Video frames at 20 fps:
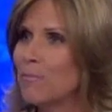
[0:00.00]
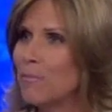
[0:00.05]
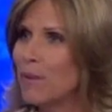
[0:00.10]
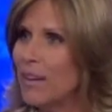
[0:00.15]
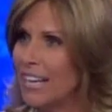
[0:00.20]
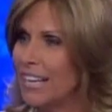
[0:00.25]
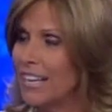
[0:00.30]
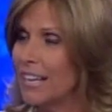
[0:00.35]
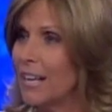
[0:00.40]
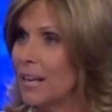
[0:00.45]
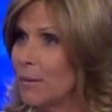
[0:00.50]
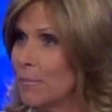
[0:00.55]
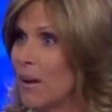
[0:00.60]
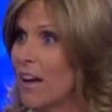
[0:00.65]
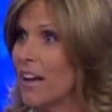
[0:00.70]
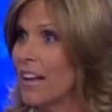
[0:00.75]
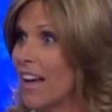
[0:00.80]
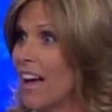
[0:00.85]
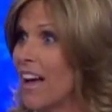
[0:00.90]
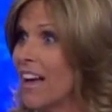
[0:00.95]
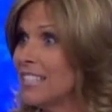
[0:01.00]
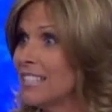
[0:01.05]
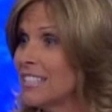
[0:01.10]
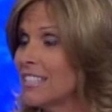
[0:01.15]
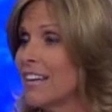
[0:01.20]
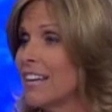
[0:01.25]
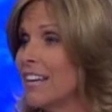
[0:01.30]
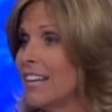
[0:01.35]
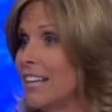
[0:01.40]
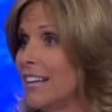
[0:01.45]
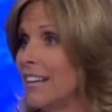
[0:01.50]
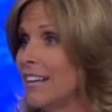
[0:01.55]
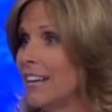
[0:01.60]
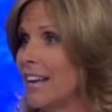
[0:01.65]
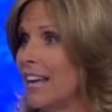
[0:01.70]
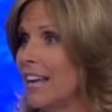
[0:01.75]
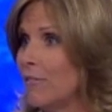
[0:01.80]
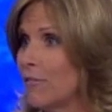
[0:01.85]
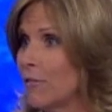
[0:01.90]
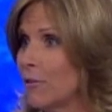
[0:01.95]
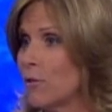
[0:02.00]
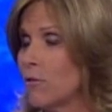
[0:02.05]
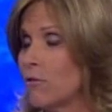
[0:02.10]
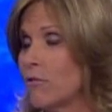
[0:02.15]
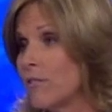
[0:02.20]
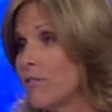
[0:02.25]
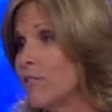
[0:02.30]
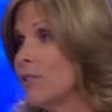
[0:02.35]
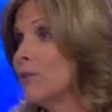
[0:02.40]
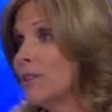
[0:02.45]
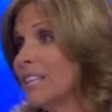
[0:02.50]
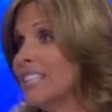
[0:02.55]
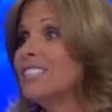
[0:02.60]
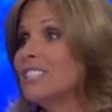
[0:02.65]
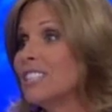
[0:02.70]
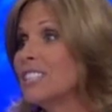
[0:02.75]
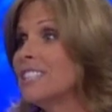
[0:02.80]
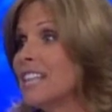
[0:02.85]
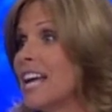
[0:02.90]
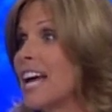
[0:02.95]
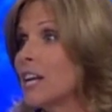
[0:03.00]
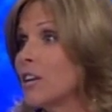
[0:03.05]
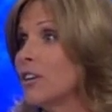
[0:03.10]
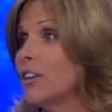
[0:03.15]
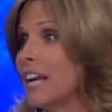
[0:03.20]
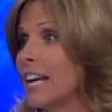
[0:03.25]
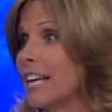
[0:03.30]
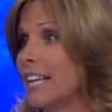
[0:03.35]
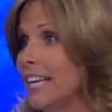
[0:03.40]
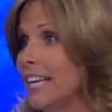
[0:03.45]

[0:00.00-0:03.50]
but upon hindsight and further review, it's just not a good